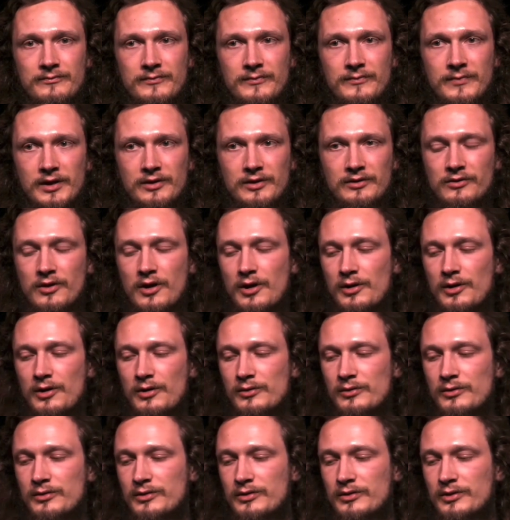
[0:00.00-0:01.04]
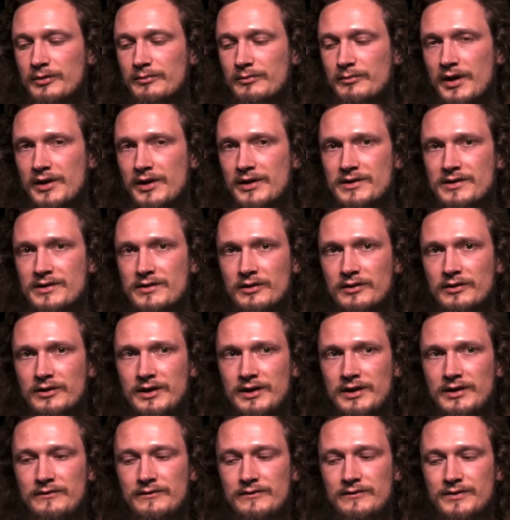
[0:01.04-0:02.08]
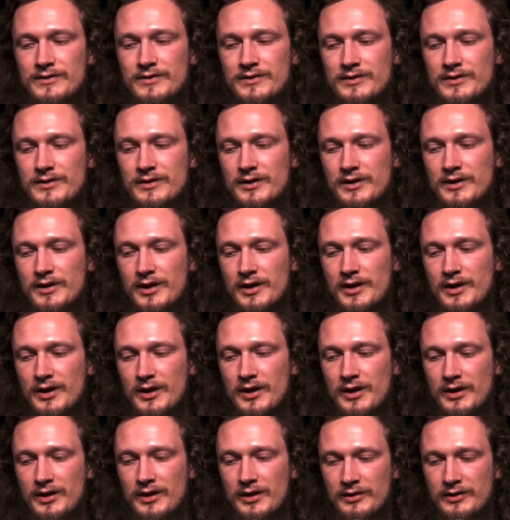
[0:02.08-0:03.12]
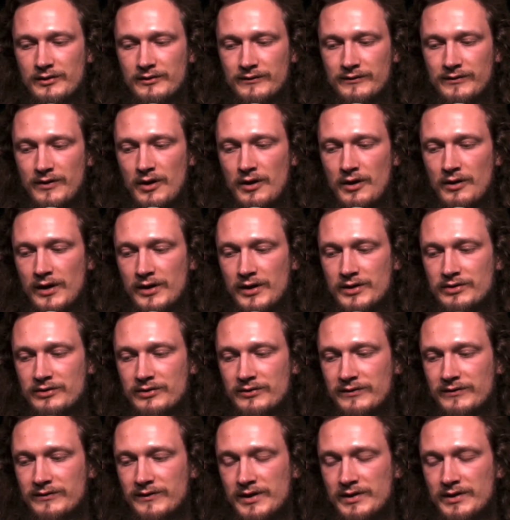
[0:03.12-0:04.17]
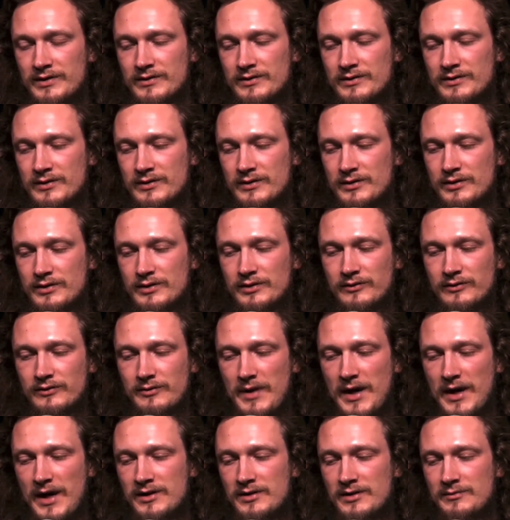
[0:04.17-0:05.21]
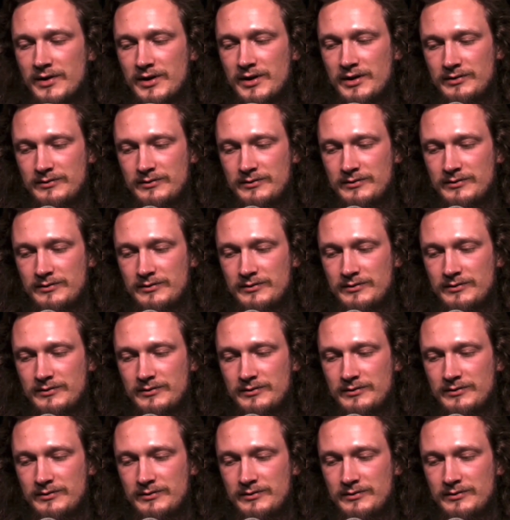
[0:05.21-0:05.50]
I grow amongst the leaves and fall at your feet to remind me